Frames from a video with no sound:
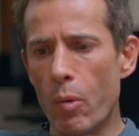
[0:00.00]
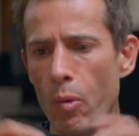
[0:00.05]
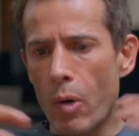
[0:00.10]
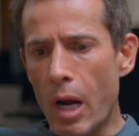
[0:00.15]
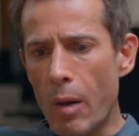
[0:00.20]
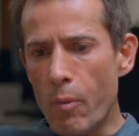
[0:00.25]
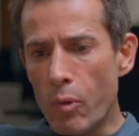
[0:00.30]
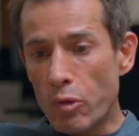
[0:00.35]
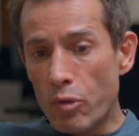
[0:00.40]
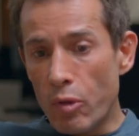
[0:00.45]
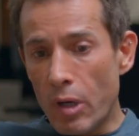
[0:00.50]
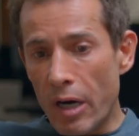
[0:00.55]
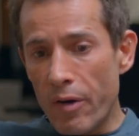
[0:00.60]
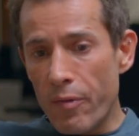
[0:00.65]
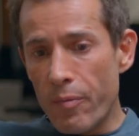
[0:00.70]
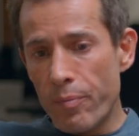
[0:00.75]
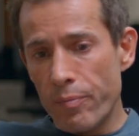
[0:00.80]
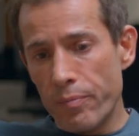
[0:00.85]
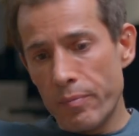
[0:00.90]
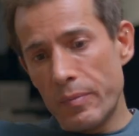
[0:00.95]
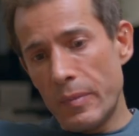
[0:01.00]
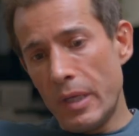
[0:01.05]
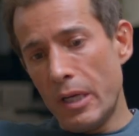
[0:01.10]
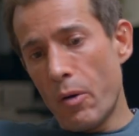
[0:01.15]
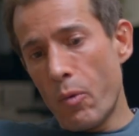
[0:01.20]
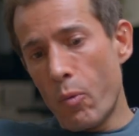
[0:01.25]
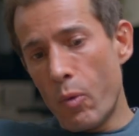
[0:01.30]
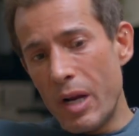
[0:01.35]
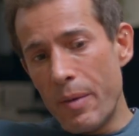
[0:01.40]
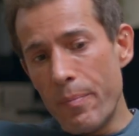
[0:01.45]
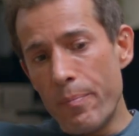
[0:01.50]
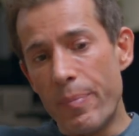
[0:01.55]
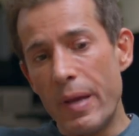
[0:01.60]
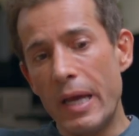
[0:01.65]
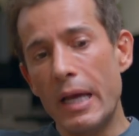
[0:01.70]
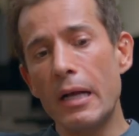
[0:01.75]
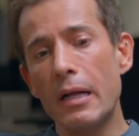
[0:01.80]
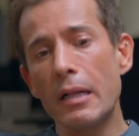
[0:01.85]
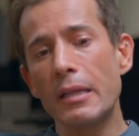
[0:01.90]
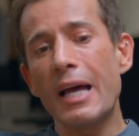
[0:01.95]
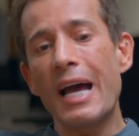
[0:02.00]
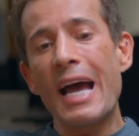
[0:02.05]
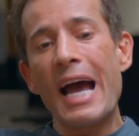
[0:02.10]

We were able to kind of, really build